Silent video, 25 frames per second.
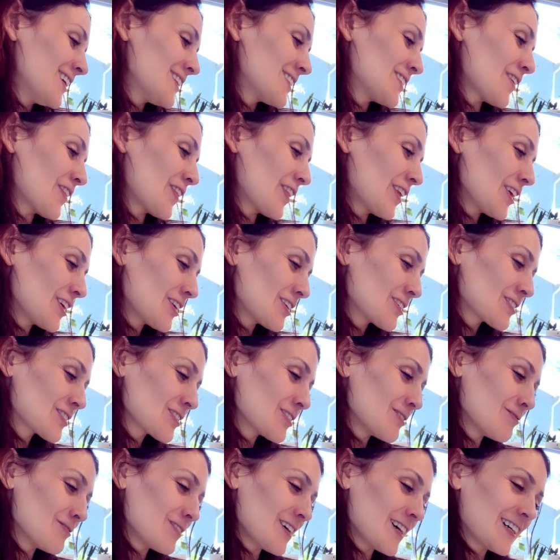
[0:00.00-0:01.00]
So thank you
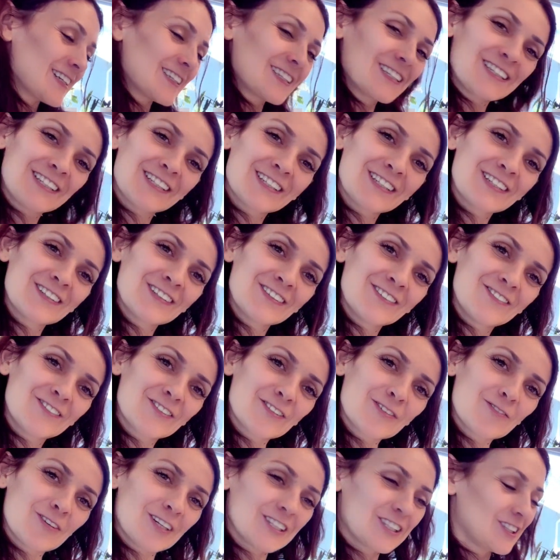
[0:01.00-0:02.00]
so much
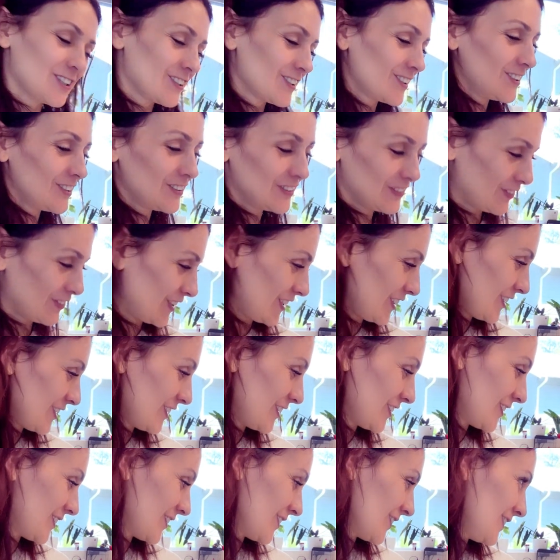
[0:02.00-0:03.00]
for watching this
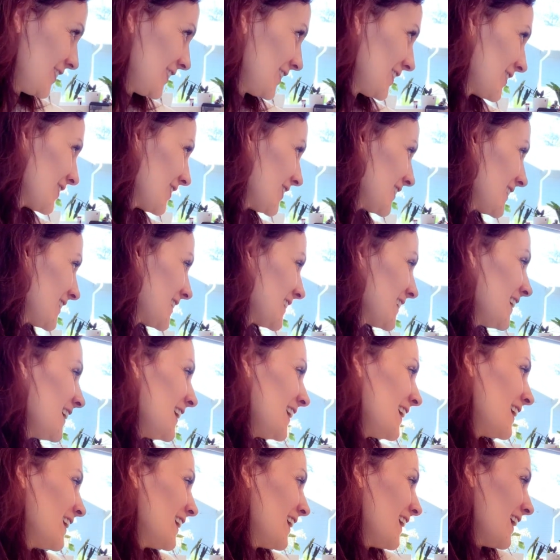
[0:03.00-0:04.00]
video. This is
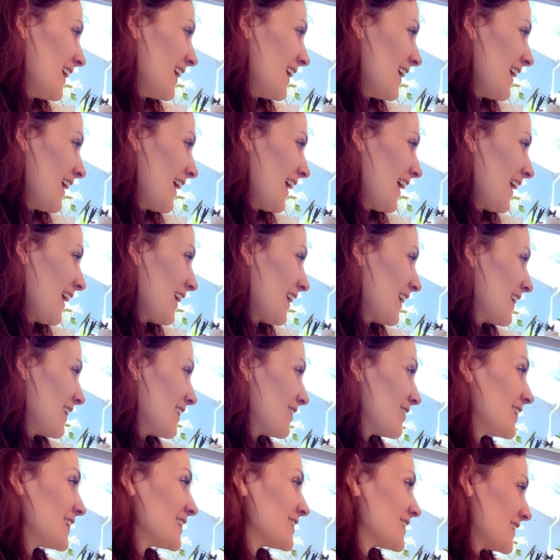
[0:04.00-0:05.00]

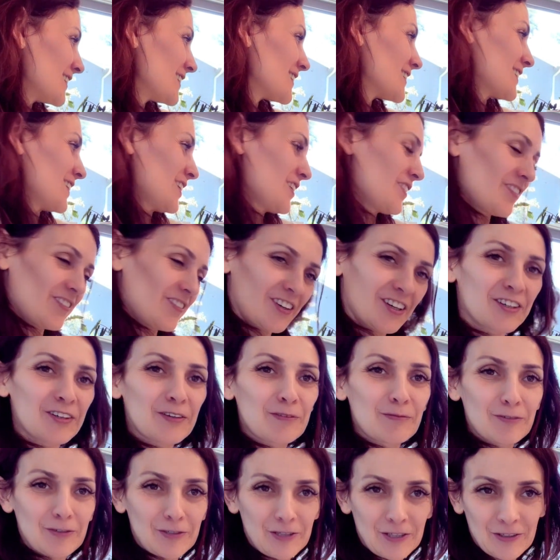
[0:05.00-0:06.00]
a very
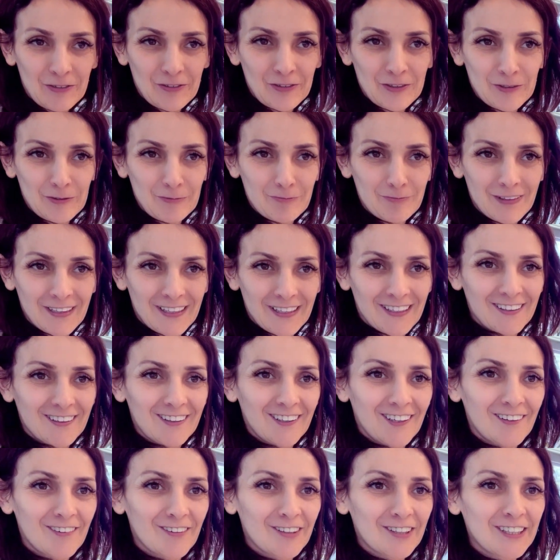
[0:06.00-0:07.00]
beautiful plant.
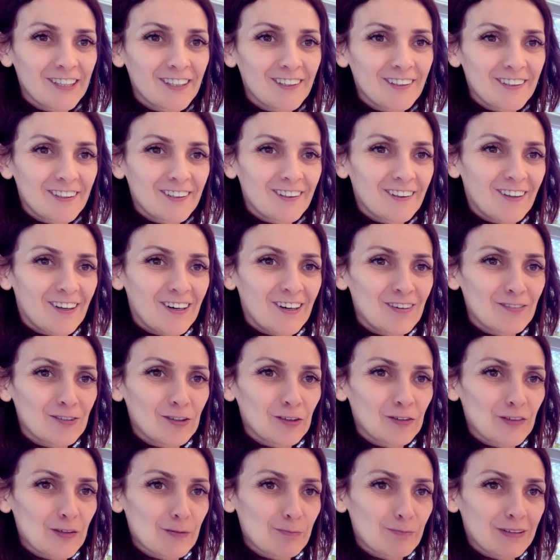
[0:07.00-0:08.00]
I really love
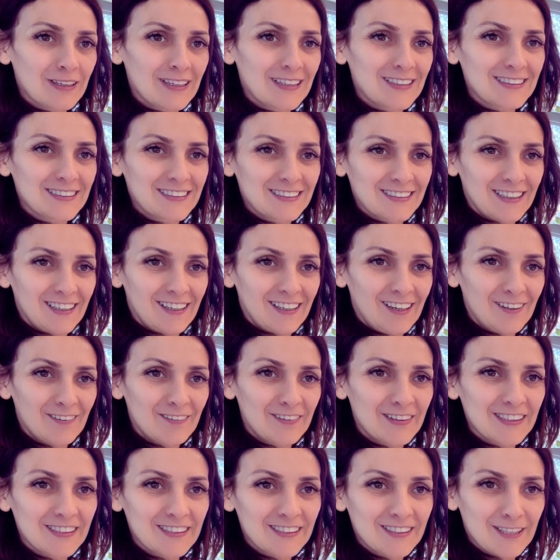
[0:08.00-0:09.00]
all the plants that have
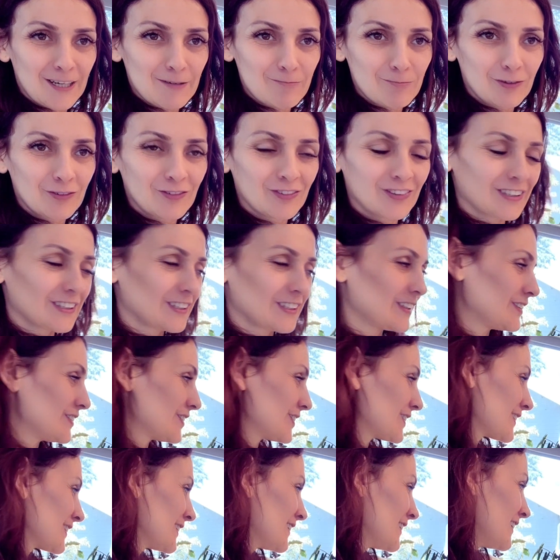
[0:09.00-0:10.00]
this type of
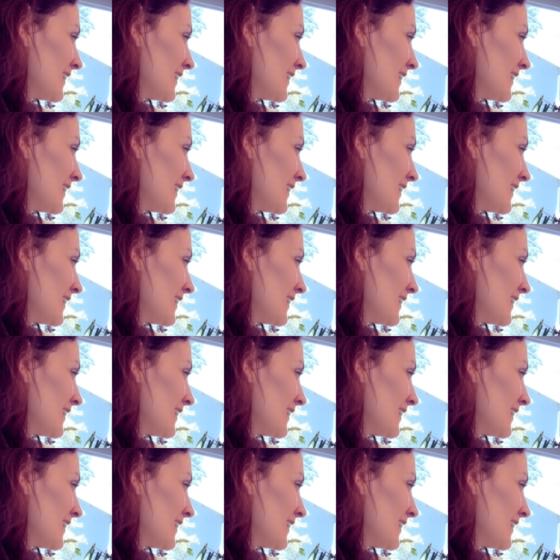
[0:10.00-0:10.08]
leaves.